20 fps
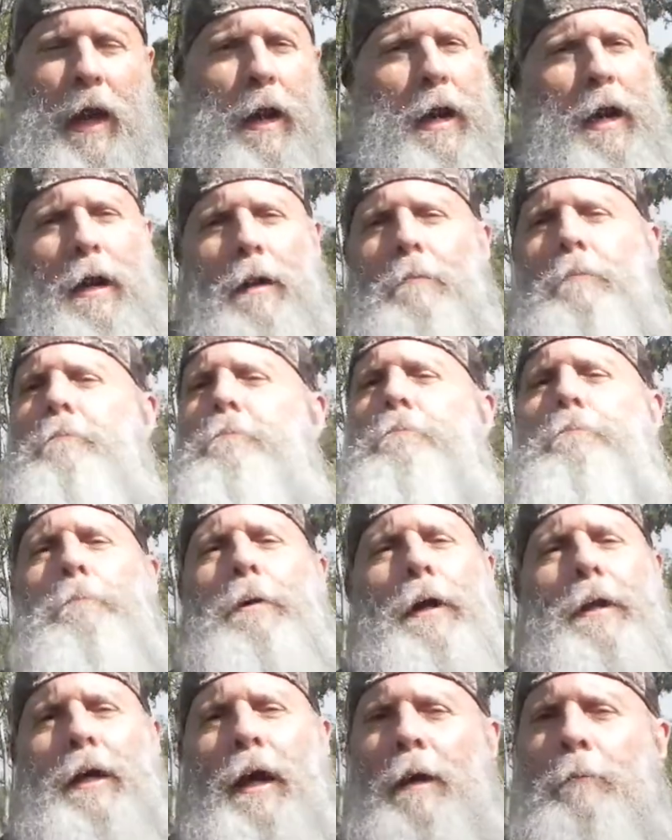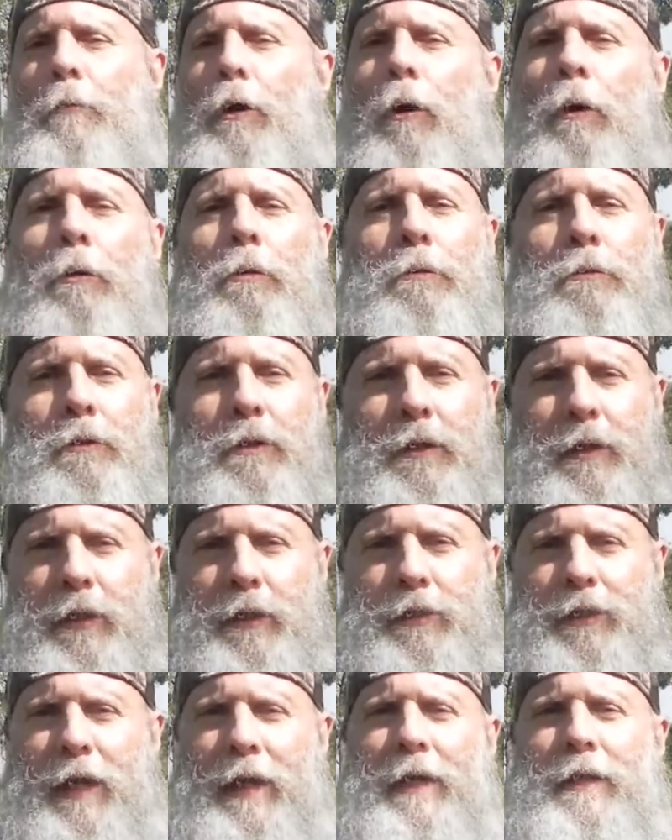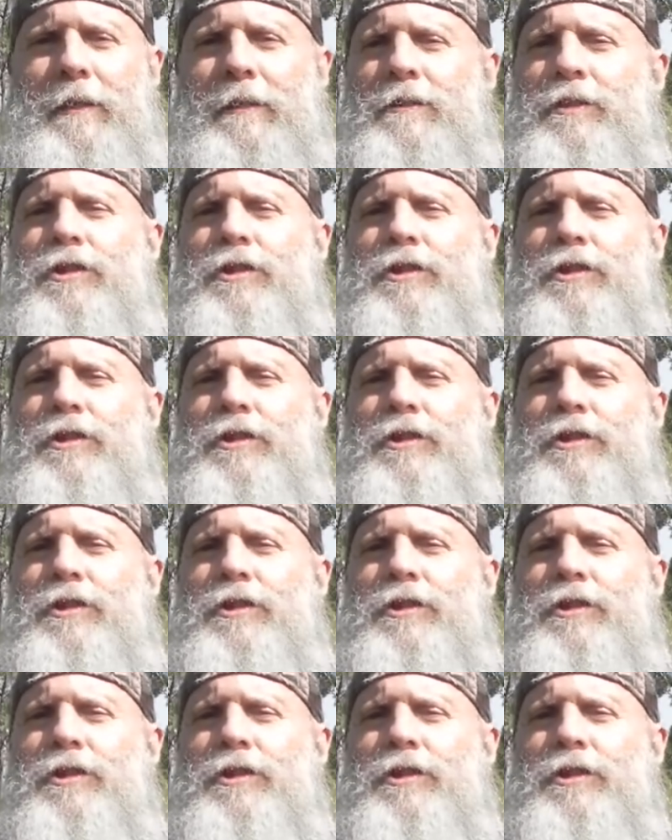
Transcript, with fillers: Uh, but I'm only like